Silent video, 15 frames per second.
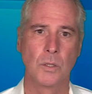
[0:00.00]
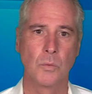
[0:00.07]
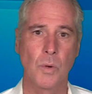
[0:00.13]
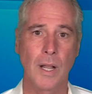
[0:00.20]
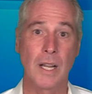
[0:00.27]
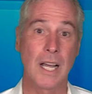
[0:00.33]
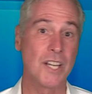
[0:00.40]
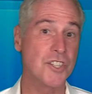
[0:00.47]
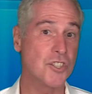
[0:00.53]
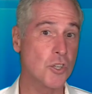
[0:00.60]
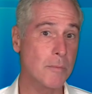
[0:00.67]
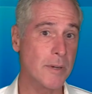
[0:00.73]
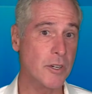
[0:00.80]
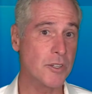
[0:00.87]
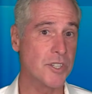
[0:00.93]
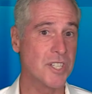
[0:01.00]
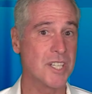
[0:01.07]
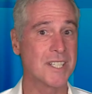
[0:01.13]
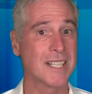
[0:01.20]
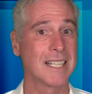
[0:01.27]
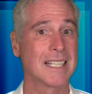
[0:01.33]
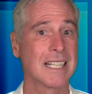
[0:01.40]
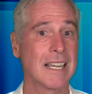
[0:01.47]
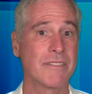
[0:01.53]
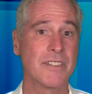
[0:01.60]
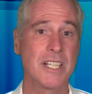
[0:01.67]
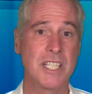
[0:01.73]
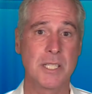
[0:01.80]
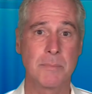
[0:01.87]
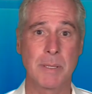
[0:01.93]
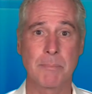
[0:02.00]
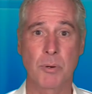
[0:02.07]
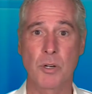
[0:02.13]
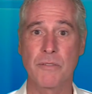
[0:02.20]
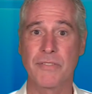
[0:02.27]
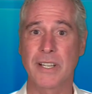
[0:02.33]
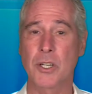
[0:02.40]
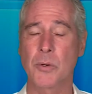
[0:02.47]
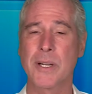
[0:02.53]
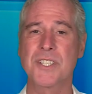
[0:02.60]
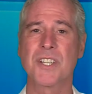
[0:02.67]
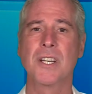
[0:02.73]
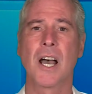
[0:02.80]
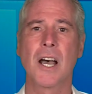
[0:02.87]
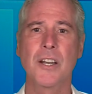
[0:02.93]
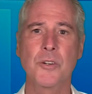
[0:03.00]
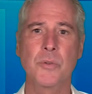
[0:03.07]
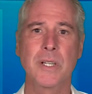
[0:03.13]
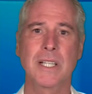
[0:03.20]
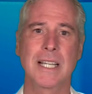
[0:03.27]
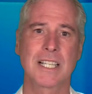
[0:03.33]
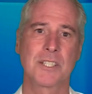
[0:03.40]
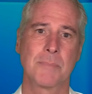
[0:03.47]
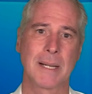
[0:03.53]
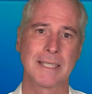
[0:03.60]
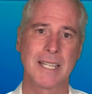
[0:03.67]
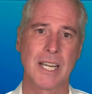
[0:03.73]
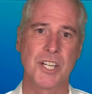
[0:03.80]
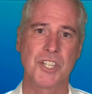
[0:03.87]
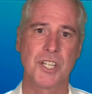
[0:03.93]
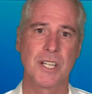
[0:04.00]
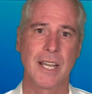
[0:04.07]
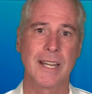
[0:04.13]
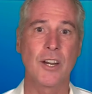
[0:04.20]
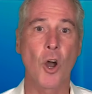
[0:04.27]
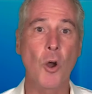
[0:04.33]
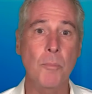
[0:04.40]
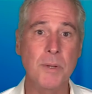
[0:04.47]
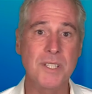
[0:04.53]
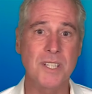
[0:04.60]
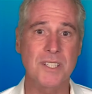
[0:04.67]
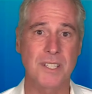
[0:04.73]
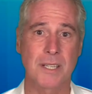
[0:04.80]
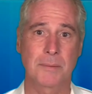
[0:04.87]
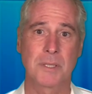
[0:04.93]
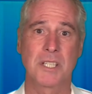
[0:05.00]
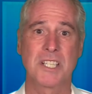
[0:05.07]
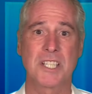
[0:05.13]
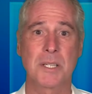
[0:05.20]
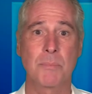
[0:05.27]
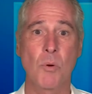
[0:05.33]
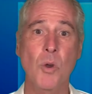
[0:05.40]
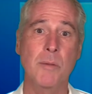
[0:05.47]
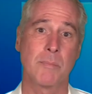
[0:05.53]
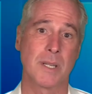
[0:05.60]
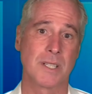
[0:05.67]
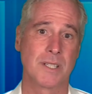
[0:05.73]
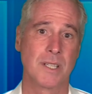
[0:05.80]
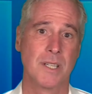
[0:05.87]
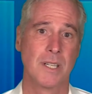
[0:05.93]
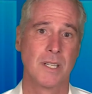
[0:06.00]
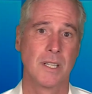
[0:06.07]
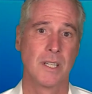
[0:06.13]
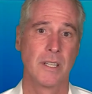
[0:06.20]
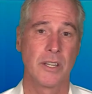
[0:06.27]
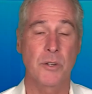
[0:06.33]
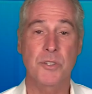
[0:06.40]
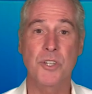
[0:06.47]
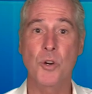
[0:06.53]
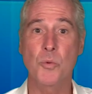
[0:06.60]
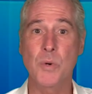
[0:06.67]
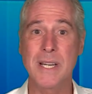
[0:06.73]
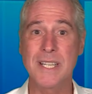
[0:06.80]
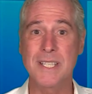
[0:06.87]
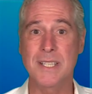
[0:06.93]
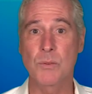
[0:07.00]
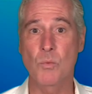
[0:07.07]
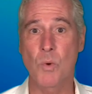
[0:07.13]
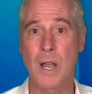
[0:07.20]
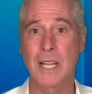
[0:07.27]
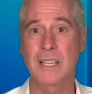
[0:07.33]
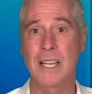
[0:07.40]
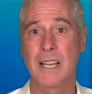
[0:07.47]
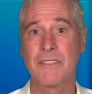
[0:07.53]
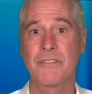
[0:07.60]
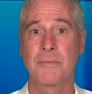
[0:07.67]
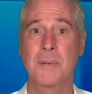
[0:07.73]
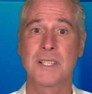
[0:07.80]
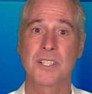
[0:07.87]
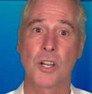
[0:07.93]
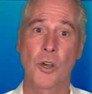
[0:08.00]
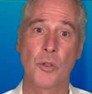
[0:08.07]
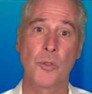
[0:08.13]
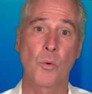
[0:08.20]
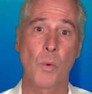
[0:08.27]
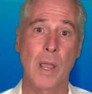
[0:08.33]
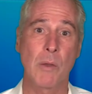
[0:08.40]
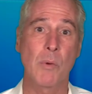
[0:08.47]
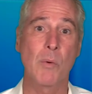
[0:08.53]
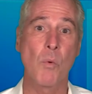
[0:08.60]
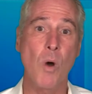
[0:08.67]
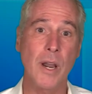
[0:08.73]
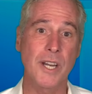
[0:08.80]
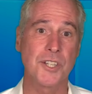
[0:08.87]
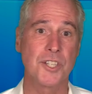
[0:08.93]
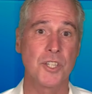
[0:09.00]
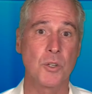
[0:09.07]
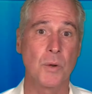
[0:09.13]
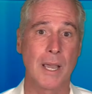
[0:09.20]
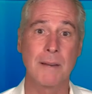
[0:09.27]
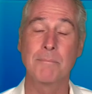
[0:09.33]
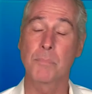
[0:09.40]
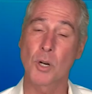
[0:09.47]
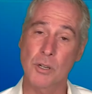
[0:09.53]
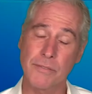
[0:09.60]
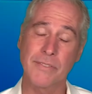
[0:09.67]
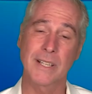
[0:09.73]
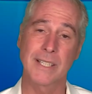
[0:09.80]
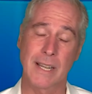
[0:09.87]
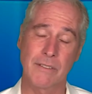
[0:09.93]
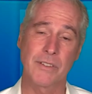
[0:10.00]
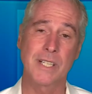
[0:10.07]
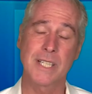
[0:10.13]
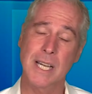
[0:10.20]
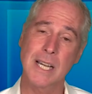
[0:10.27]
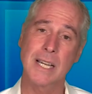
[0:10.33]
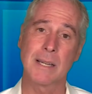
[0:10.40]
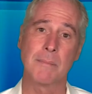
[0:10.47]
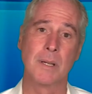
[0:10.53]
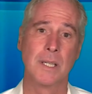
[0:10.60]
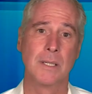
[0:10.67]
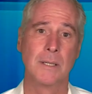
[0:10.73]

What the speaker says: Well, assuming or insisting that life needs to be perfect creates an unreal expectation and opens us up to disappointments. There is no reason why life must go the way we want it to and perfect every time.